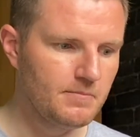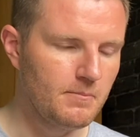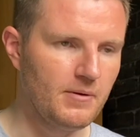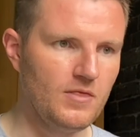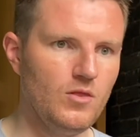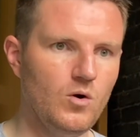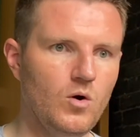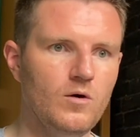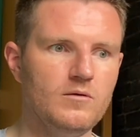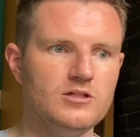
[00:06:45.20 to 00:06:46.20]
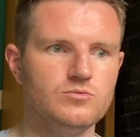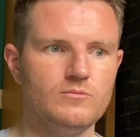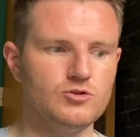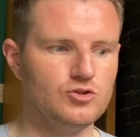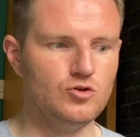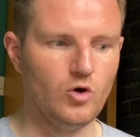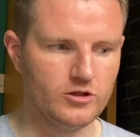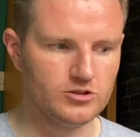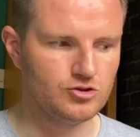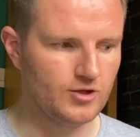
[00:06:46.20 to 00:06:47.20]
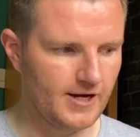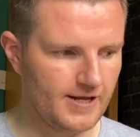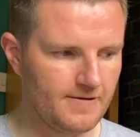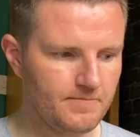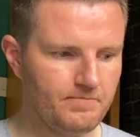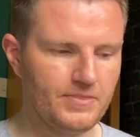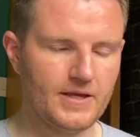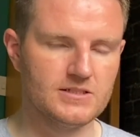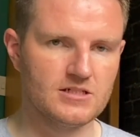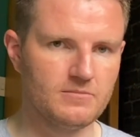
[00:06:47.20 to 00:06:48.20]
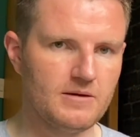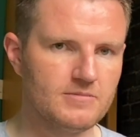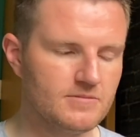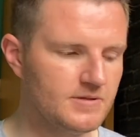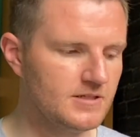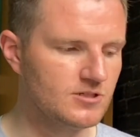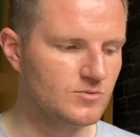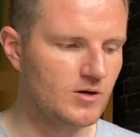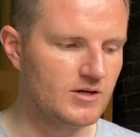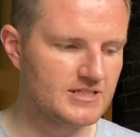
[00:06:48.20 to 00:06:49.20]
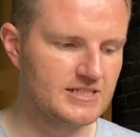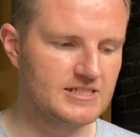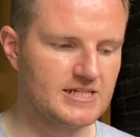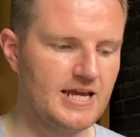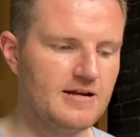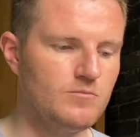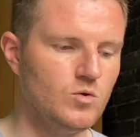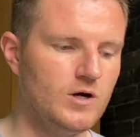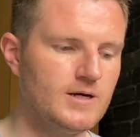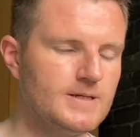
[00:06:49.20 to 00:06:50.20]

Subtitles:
but not as what I'm used to, not as dry as I remember it being as well, as this is kind of more